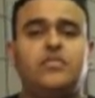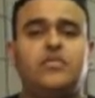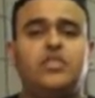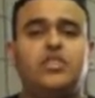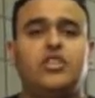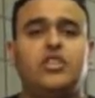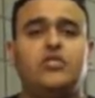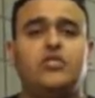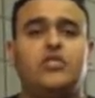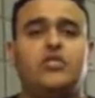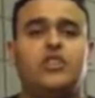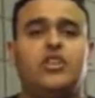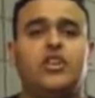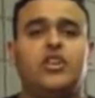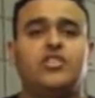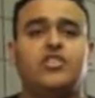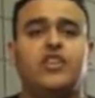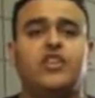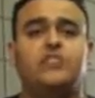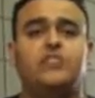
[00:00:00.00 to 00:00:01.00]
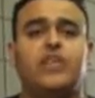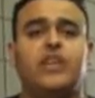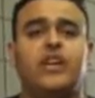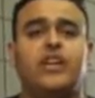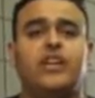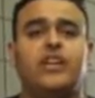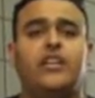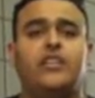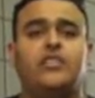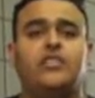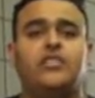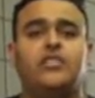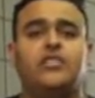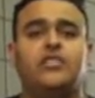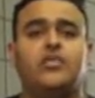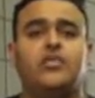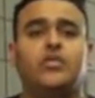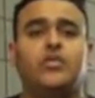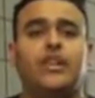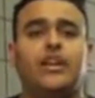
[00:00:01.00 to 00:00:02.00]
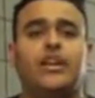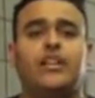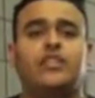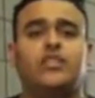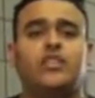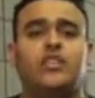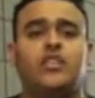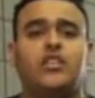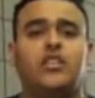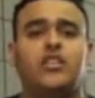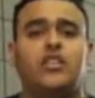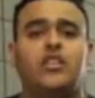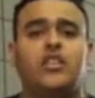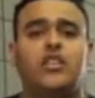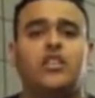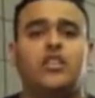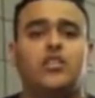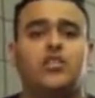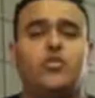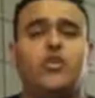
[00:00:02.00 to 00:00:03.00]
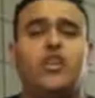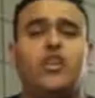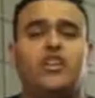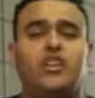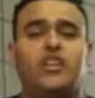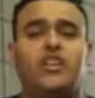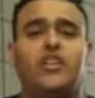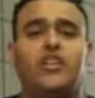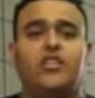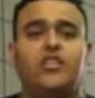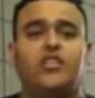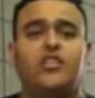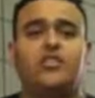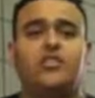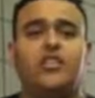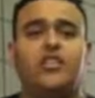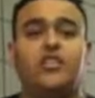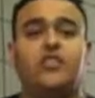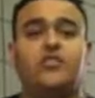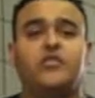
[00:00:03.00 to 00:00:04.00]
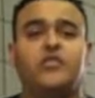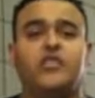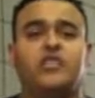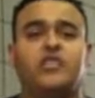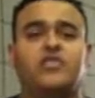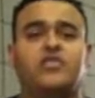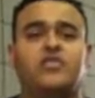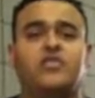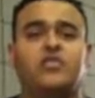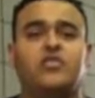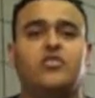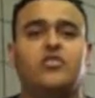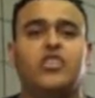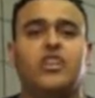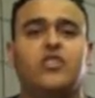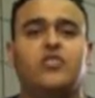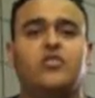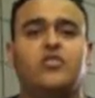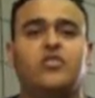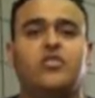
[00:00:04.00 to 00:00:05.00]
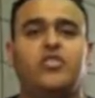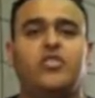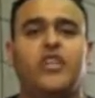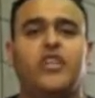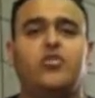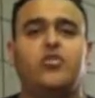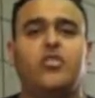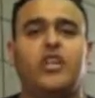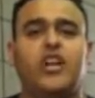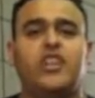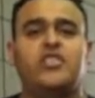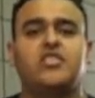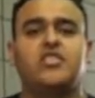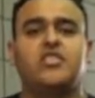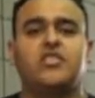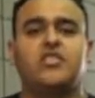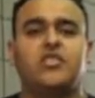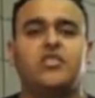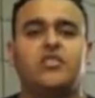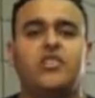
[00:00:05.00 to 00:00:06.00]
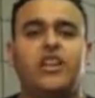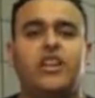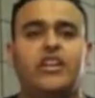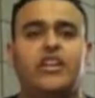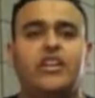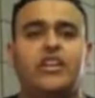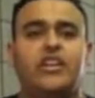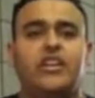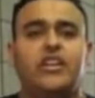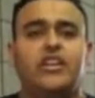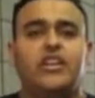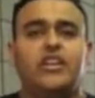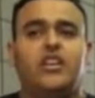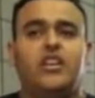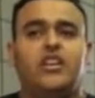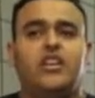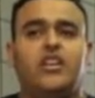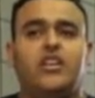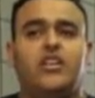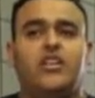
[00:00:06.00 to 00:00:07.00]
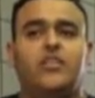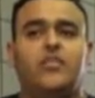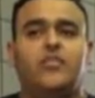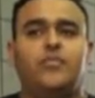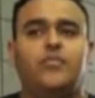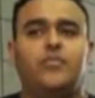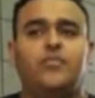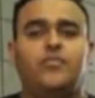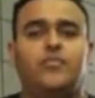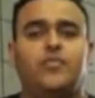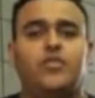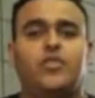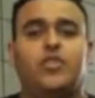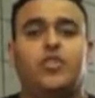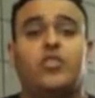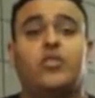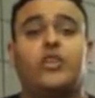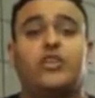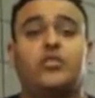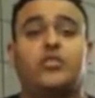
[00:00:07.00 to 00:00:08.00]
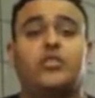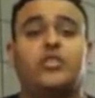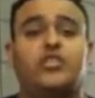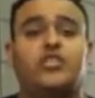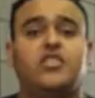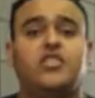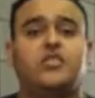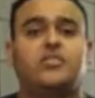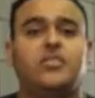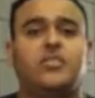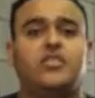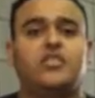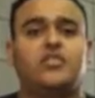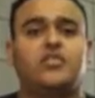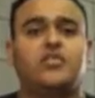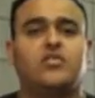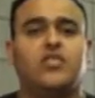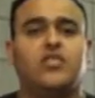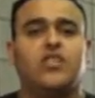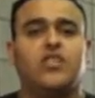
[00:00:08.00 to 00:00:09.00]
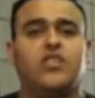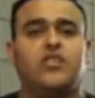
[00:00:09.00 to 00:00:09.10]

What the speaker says: she would jump and she would land quietly on her feet. So that would actually show that the correct way to jump is